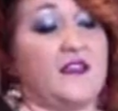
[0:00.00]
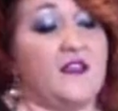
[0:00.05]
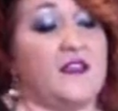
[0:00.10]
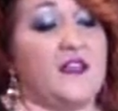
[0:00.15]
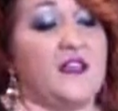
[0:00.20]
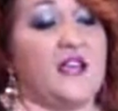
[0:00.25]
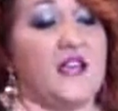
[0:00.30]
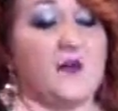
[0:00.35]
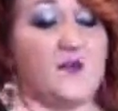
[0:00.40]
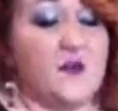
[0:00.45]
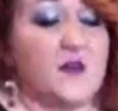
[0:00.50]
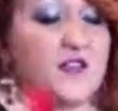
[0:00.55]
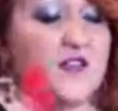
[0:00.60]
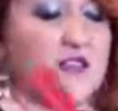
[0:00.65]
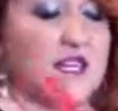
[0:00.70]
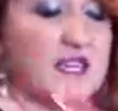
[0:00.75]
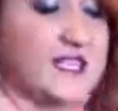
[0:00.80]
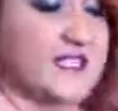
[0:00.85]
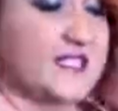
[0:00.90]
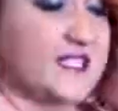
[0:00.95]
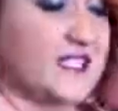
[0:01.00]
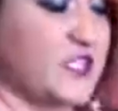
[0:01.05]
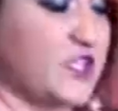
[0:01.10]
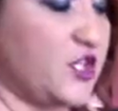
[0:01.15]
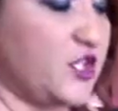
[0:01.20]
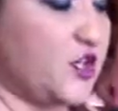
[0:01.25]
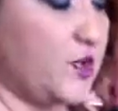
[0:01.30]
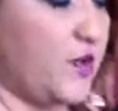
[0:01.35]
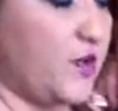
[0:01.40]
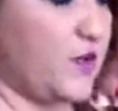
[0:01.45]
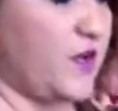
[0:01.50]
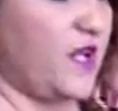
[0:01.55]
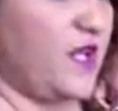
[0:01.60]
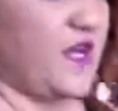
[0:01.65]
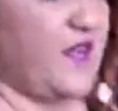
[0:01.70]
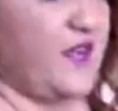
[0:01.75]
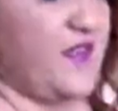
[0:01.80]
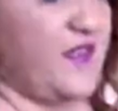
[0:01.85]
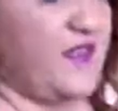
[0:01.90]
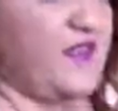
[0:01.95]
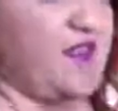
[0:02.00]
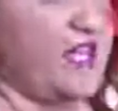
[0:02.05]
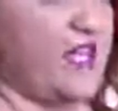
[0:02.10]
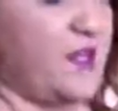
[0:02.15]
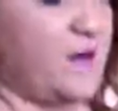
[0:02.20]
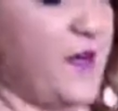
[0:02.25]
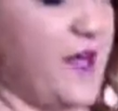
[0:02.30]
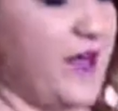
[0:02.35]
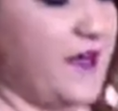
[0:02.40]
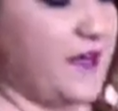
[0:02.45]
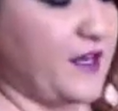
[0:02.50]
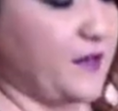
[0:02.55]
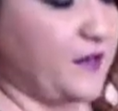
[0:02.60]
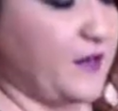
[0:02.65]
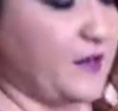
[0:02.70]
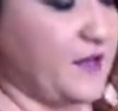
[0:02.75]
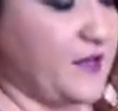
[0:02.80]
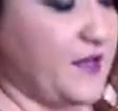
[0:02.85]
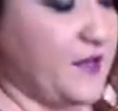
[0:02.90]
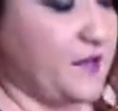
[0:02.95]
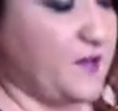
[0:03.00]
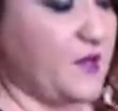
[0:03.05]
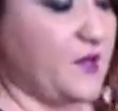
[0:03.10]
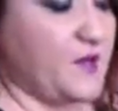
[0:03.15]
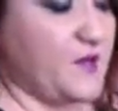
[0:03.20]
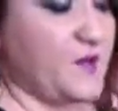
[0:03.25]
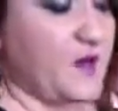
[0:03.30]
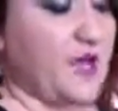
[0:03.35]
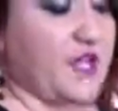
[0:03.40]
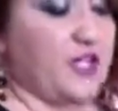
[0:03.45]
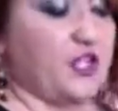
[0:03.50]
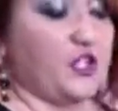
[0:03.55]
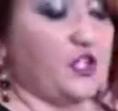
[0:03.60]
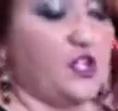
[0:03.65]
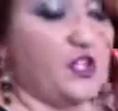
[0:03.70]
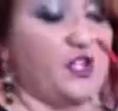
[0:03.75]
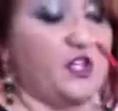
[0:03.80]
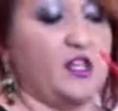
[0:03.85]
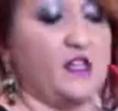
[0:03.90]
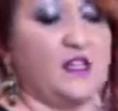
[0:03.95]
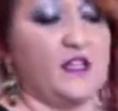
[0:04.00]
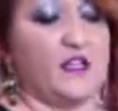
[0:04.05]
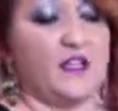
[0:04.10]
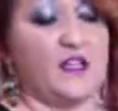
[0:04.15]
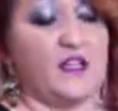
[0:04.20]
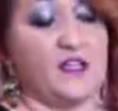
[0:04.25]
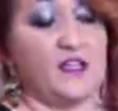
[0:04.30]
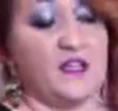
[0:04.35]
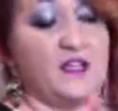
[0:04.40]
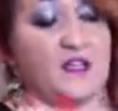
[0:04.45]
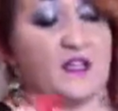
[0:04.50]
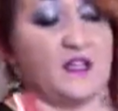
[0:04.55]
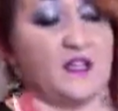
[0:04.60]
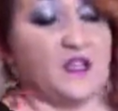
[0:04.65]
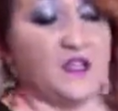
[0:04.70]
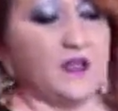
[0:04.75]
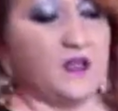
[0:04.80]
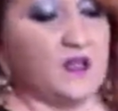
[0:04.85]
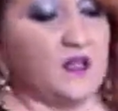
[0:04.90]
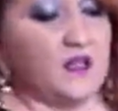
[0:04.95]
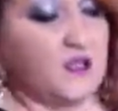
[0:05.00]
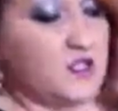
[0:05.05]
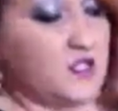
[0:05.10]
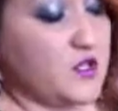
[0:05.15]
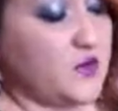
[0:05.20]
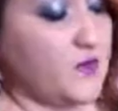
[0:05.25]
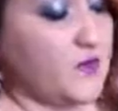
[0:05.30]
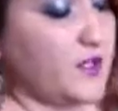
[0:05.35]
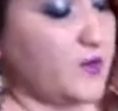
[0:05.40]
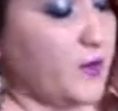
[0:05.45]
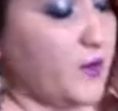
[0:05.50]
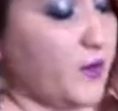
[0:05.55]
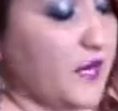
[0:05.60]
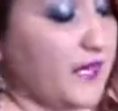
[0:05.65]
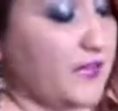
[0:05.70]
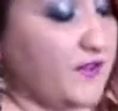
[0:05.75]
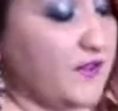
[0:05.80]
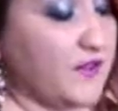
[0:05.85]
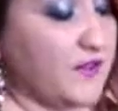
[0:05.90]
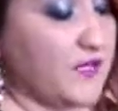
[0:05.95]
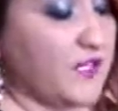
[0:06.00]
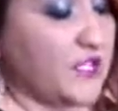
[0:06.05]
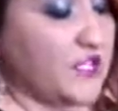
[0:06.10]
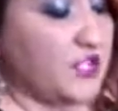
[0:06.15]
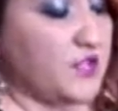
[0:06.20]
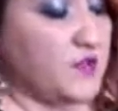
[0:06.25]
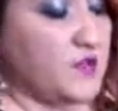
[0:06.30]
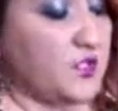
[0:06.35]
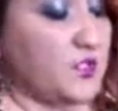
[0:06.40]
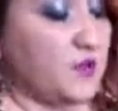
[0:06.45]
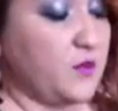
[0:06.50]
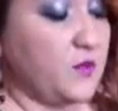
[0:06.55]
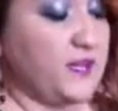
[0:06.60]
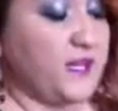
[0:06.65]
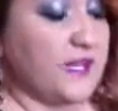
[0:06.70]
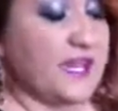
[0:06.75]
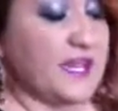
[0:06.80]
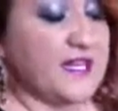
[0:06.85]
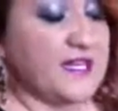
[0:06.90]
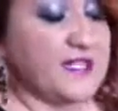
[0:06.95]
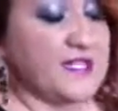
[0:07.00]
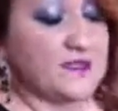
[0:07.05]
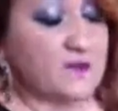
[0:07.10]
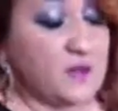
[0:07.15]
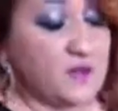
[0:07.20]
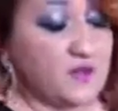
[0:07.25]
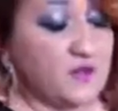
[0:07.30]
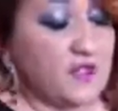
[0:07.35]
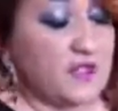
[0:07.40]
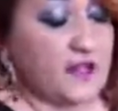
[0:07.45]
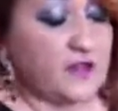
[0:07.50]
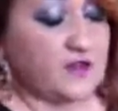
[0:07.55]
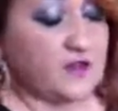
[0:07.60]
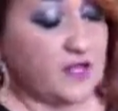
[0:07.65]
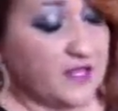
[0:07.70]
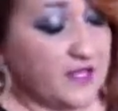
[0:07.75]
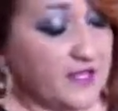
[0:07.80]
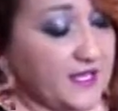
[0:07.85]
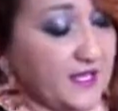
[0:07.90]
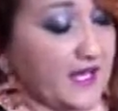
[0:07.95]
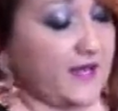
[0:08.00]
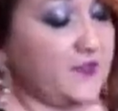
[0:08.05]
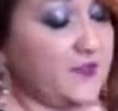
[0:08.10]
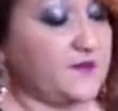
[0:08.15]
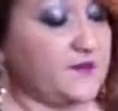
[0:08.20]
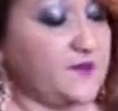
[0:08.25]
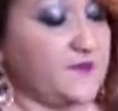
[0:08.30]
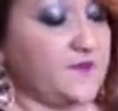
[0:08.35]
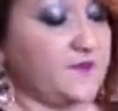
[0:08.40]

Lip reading: A couple things to think about and remember while you're doing the braid for this. You do want to kind of smooth everything out.